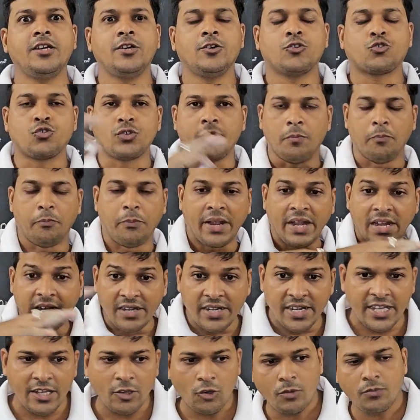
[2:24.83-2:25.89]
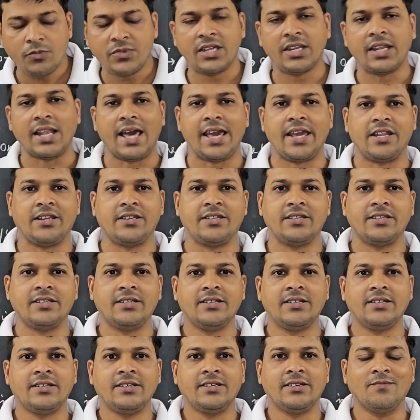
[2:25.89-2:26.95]
so the bending of the light
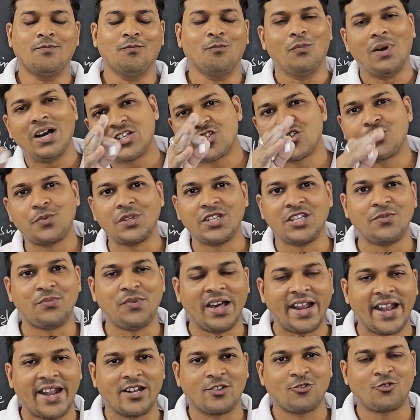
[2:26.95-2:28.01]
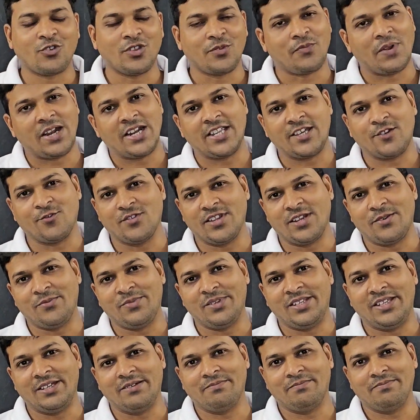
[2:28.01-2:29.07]
must be different through a particular
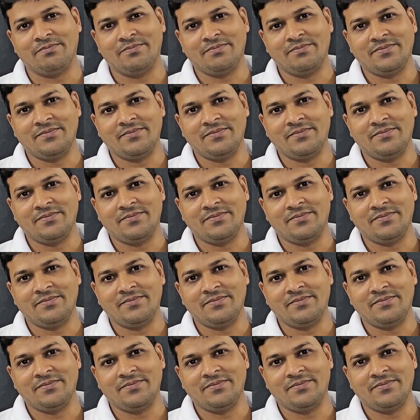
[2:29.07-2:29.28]
medium,